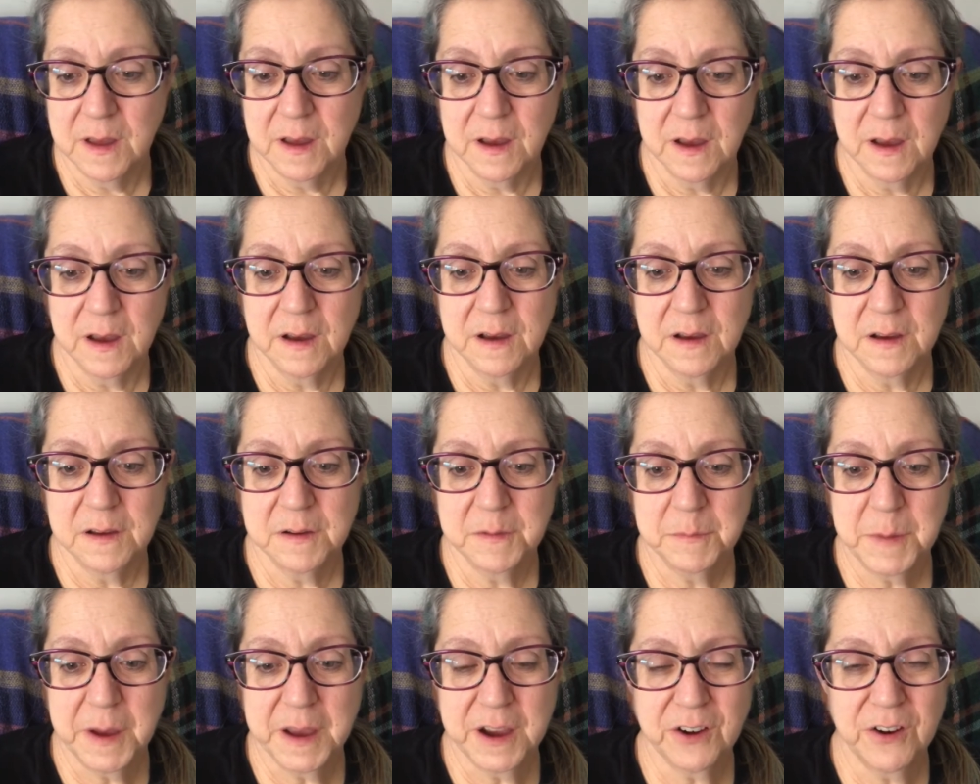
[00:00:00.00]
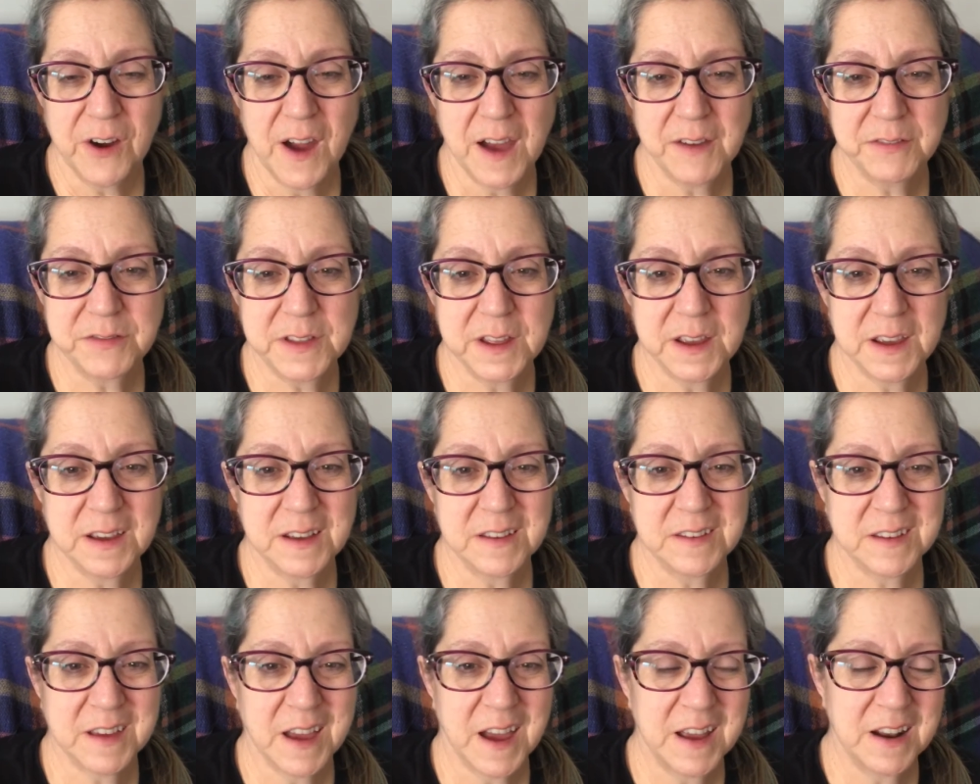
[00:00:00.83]
My crafting
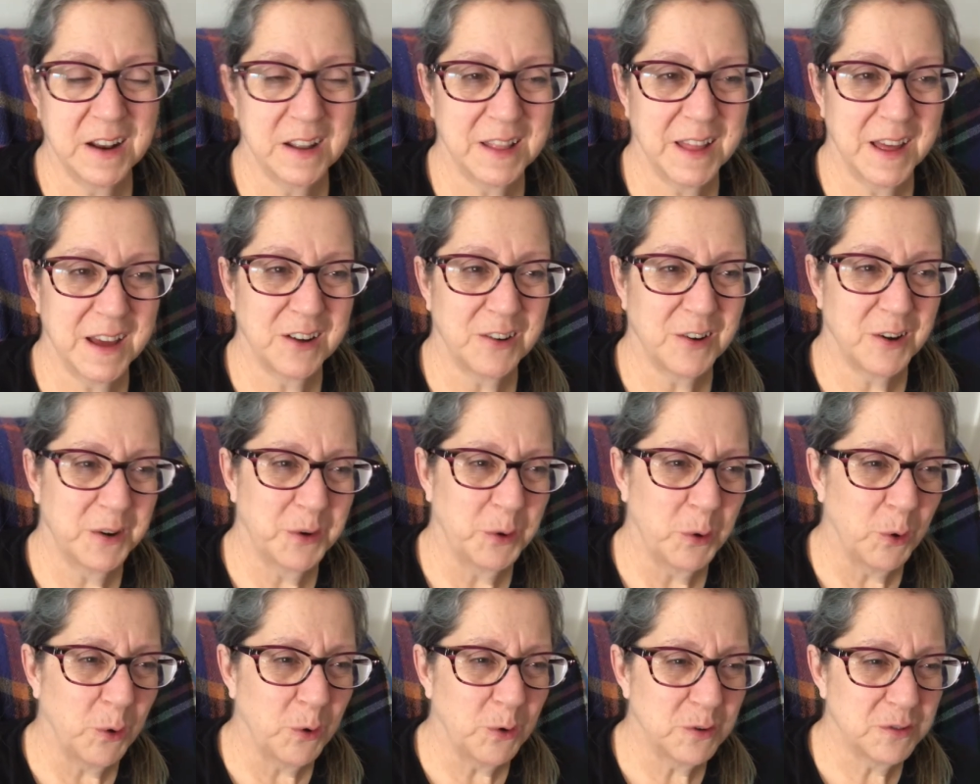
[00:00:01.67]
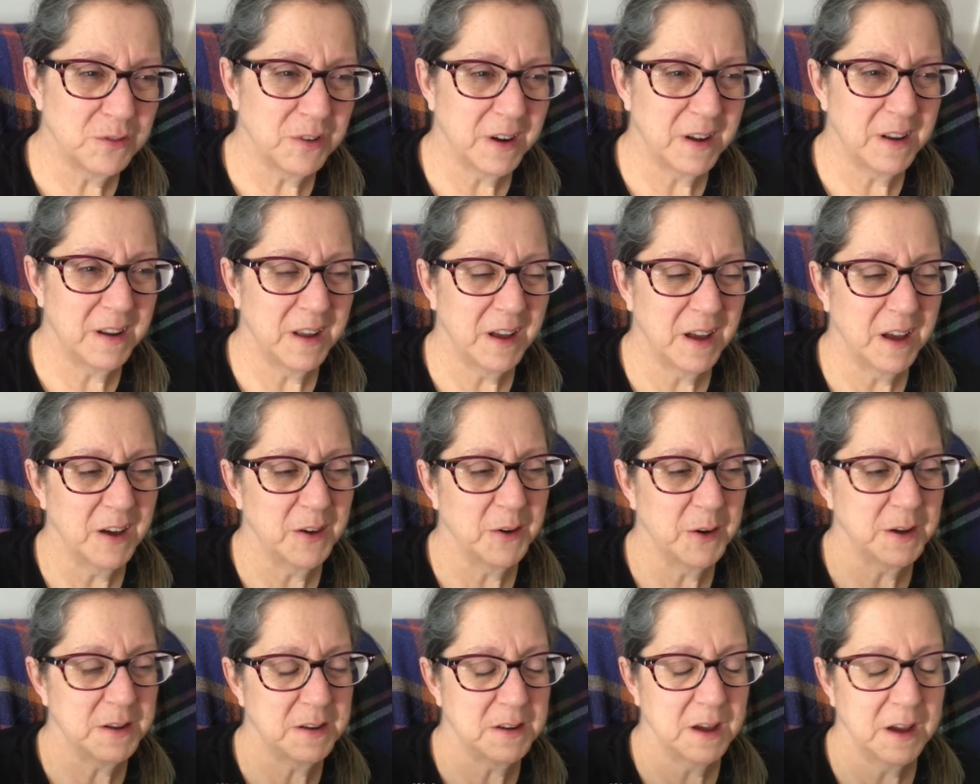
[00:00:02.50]
is kind of like on hold right
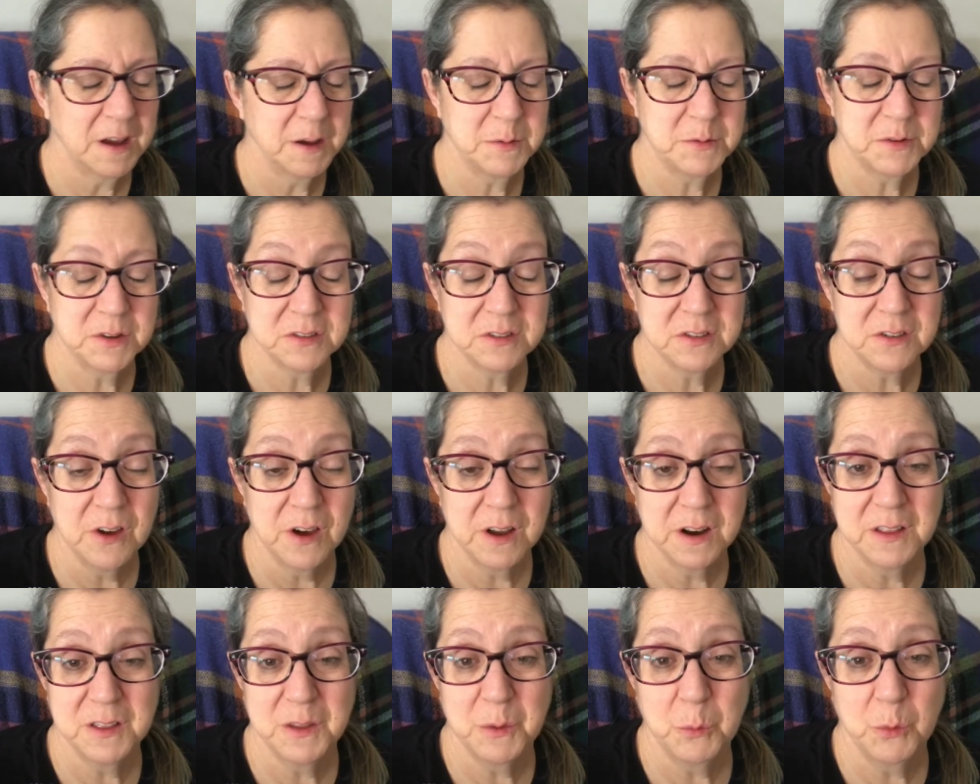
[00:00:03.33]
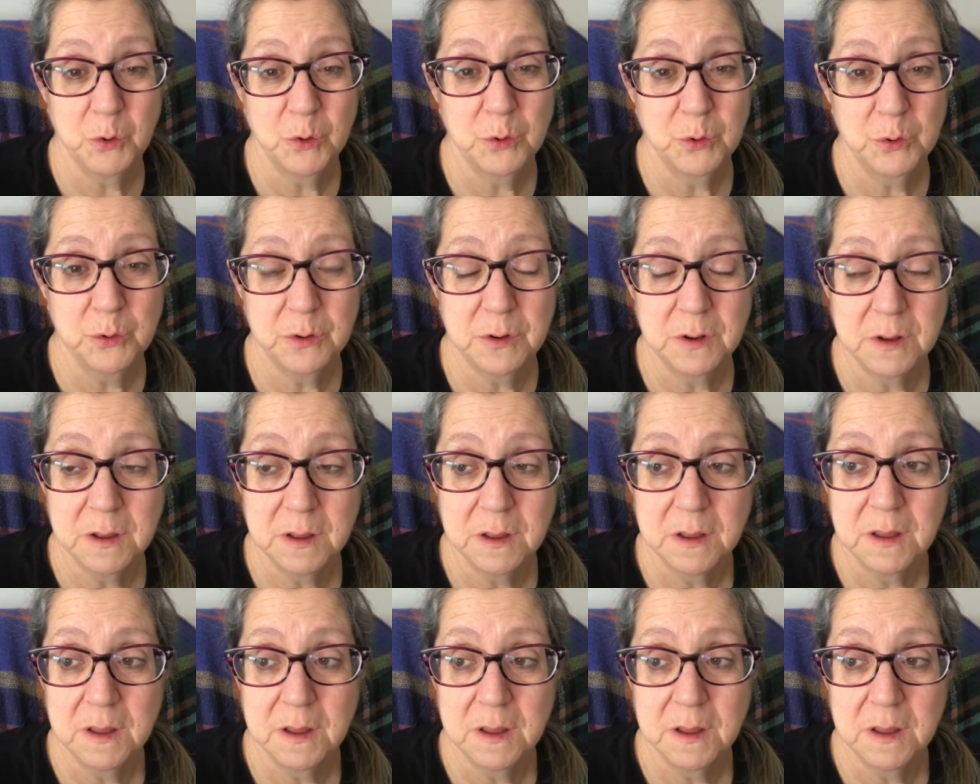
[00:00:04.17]
now. I'm just not in the mood.